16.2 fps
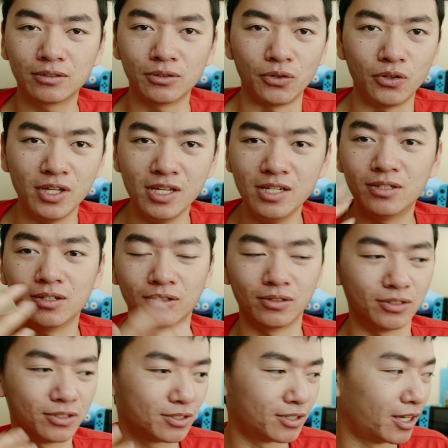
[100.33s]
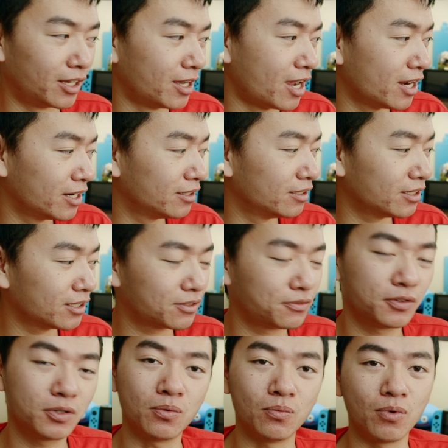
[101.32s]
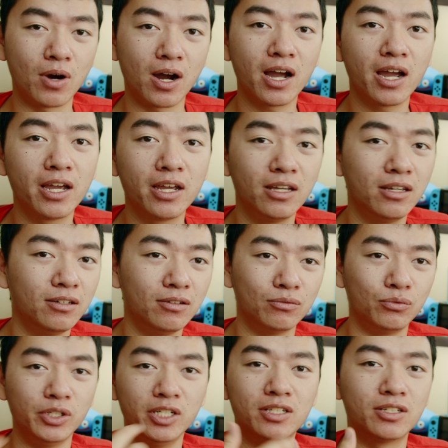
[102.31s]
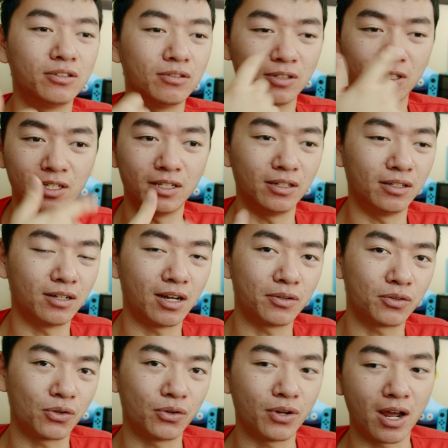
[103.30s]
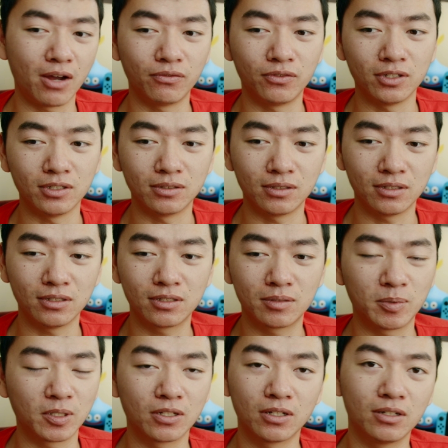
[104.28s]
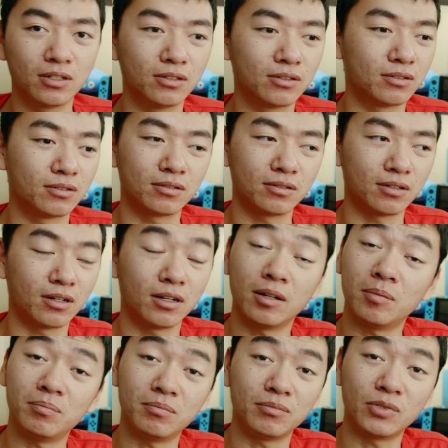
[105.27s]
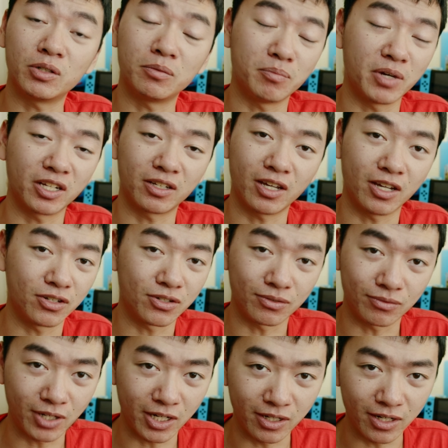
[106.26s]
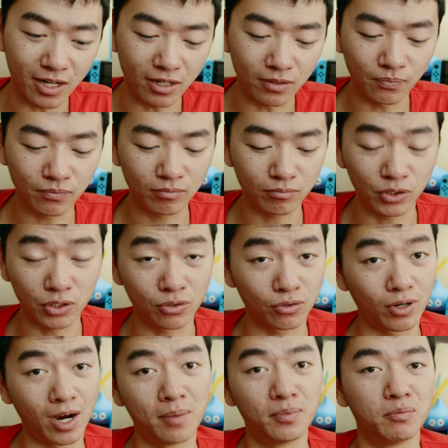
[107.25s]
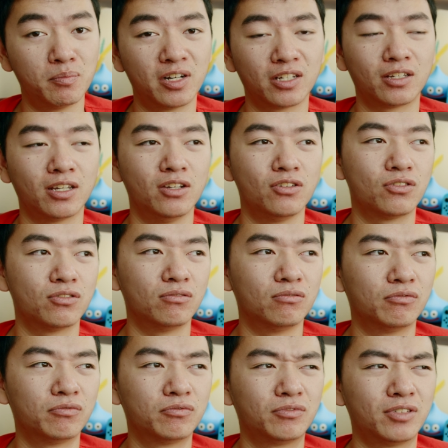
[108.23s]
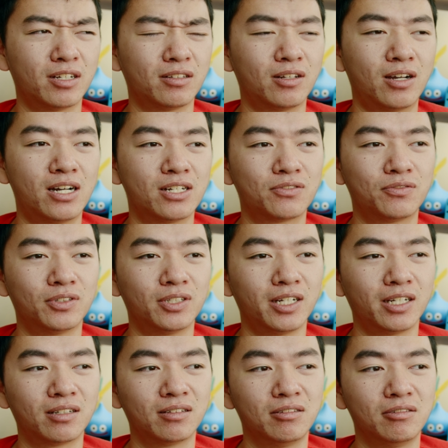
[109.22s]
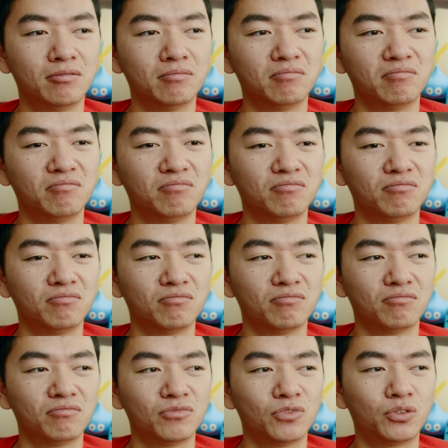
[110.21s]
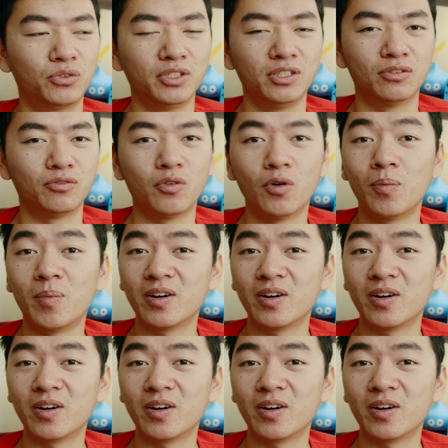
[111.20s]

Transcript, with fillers: so these are gonna stay. And as for why recently I don't have these, it's because I'm on medication right now. Prescribed medication that lasts for like three or four